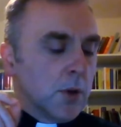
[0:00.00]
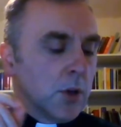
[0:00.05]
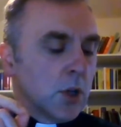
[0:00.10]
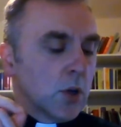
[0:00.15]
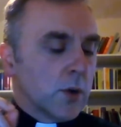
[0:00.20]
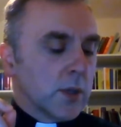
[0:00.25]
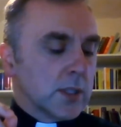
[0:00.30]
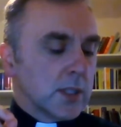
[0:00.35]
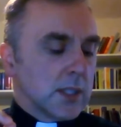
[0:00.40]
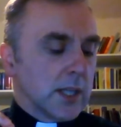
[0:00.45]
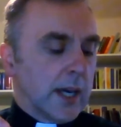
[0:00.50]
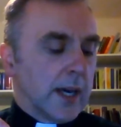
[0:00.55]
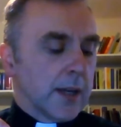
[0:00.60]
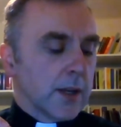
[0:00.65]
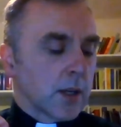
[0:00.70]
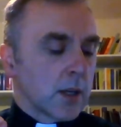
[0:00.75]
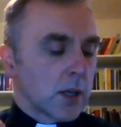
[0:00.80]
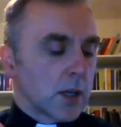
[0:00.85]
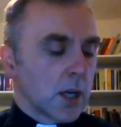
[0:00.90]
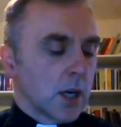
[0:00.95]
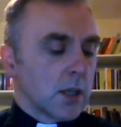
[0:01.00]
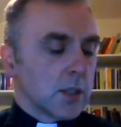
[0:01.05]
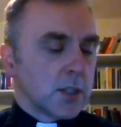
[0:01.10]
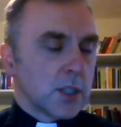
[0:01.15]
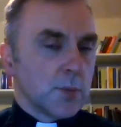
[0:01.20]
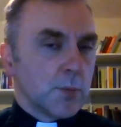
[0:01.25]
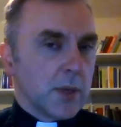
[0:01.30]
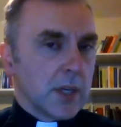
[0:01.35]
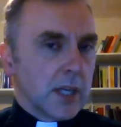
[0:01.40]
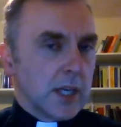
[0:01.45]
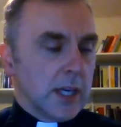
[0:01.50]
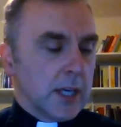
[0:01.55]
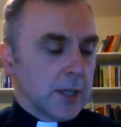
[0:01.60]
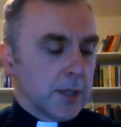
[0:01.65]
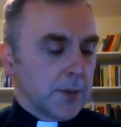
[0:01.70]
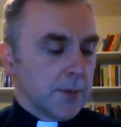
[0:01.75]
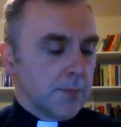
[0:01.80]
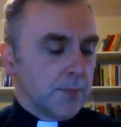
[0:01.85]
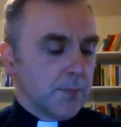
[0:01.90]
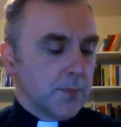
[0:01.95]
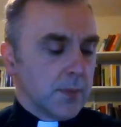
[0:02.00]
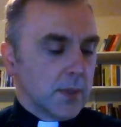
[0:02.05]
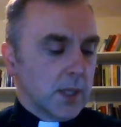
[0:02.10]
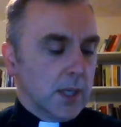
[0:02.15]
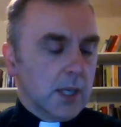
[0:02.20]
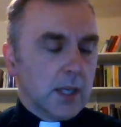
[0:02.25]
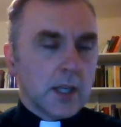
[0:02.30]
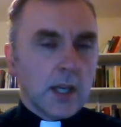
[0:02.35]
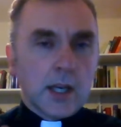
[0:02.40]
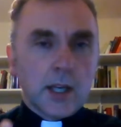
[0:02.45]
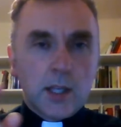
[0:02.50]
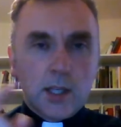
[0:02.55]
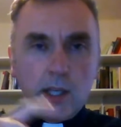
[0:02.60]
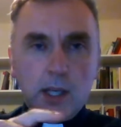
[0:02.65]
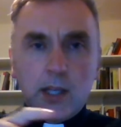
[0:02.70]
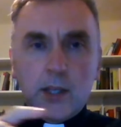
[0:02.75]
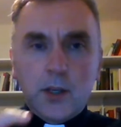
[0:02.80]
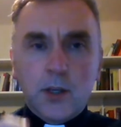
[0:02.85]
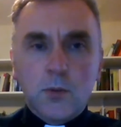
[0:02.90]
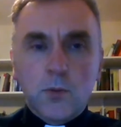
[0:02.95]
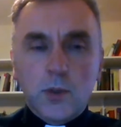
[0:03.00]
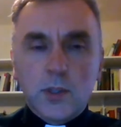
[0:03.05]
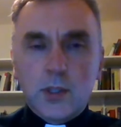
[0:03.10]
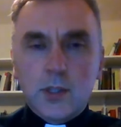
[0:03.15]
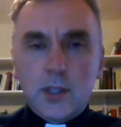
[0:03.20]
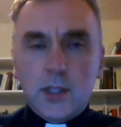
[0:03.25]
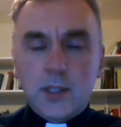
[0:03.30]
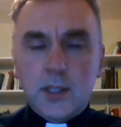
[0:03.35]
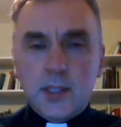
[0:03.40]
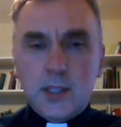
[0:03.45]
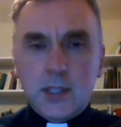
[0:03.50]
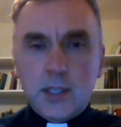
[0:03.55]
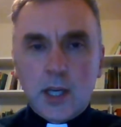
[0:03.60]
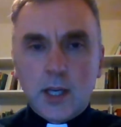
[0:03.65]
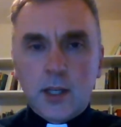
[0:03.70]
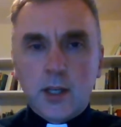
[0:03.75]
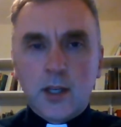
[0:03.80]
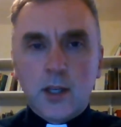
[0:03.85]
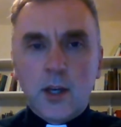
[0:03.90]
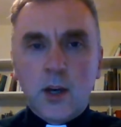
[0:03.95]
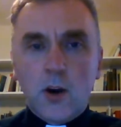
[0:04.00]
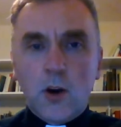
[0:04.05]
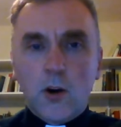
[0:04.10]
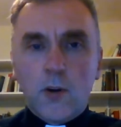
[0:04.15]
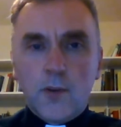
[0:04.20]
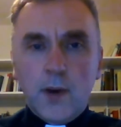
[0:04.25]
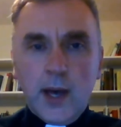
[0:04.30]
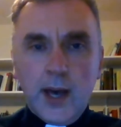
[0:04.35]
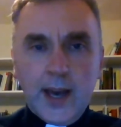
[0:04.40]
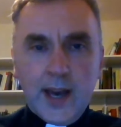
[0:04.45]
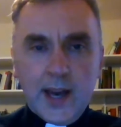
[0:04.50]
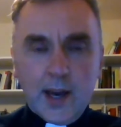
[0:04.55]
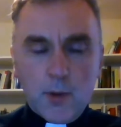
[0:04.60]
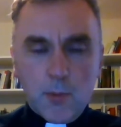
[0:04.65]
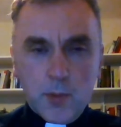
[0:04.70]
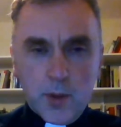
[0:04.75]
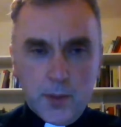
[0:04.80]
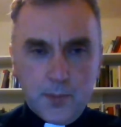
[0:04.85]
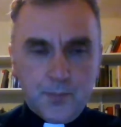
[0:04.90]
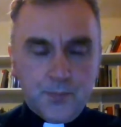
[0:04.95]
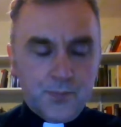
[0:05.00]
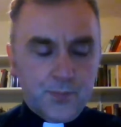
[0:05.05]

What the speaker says: Noah said, "Cursed be Canaan." Now, Canaan was the son of Ham.